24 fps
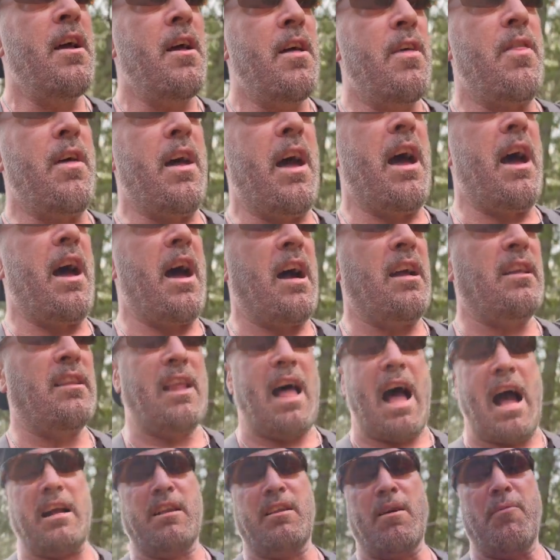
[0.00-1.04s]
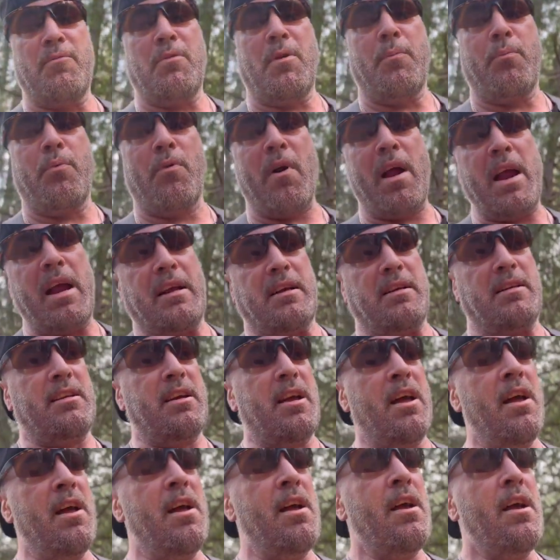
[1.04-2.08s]
that I locked up the brakes
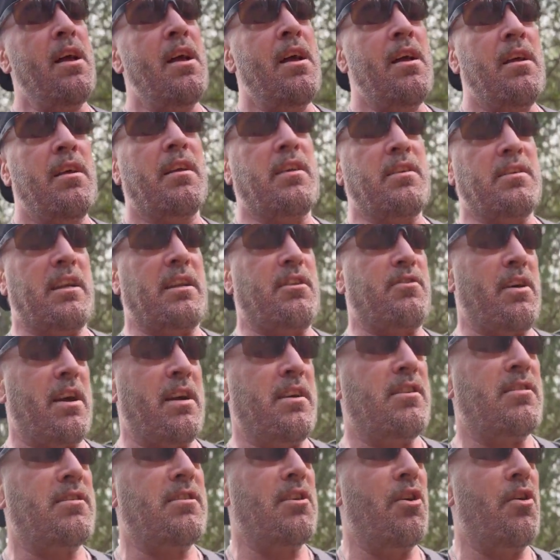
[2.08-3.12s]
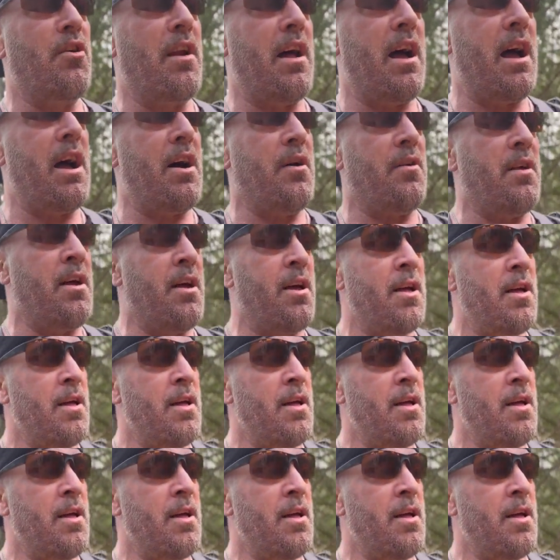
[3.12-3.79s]
because I'm trying to slow down